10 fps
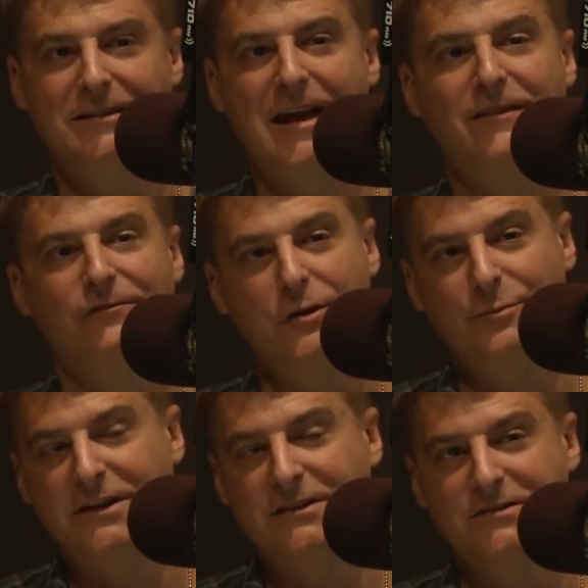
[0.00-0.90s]

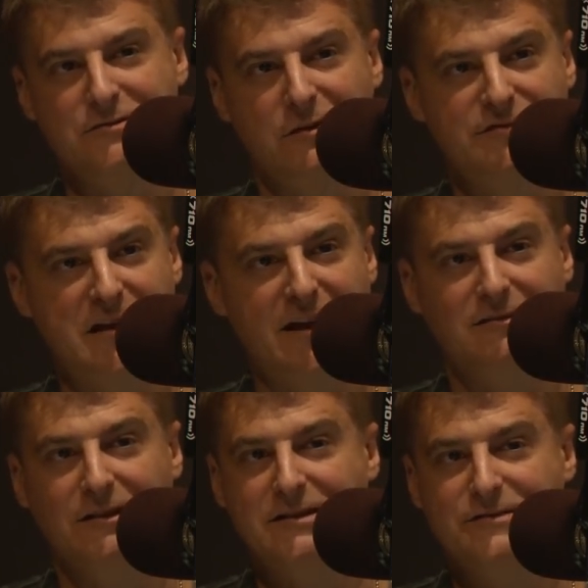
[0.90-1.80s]
everybody deserves
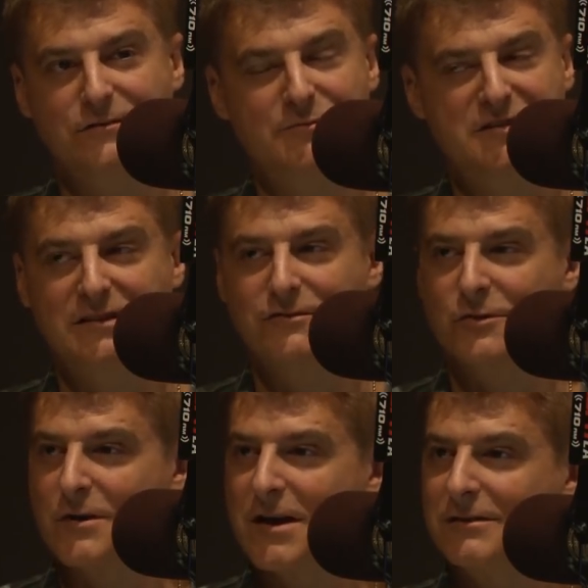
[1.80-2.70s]
accolades, from Steve
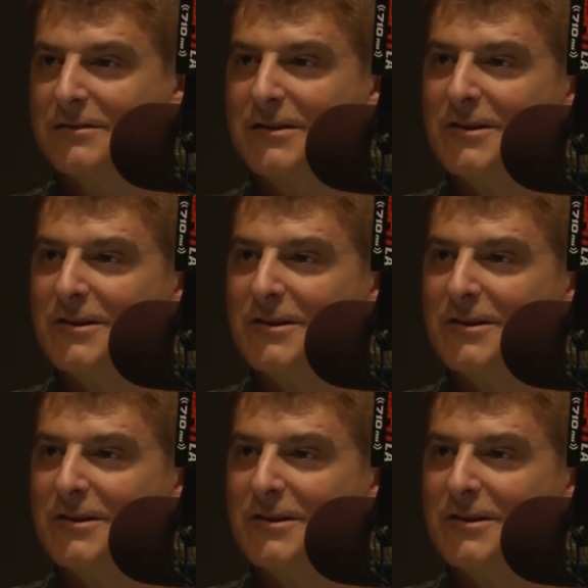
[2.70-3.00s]
Carell,